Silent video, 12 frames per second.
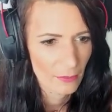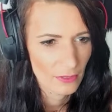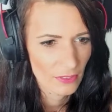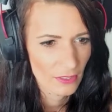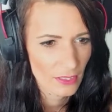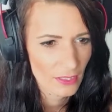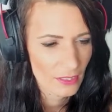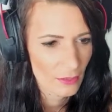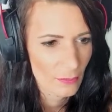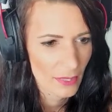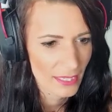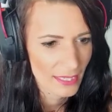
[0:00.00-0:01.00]
because I don't know
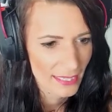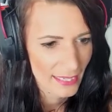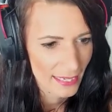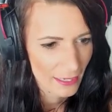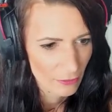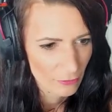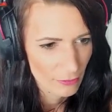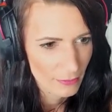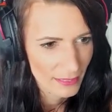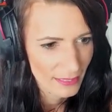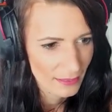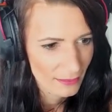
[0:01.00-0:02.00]
where you get out from
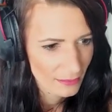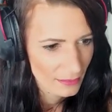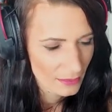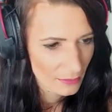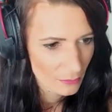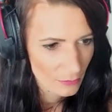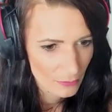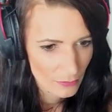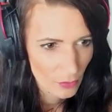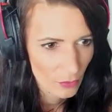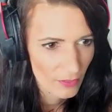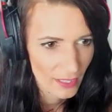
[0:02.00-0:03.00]
here.
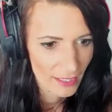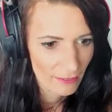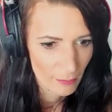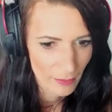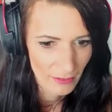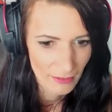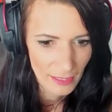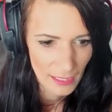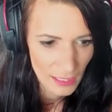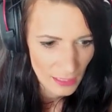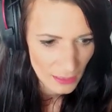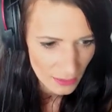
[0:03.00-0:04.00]
Not there,
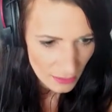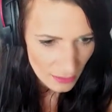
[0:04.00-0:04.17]
apparently.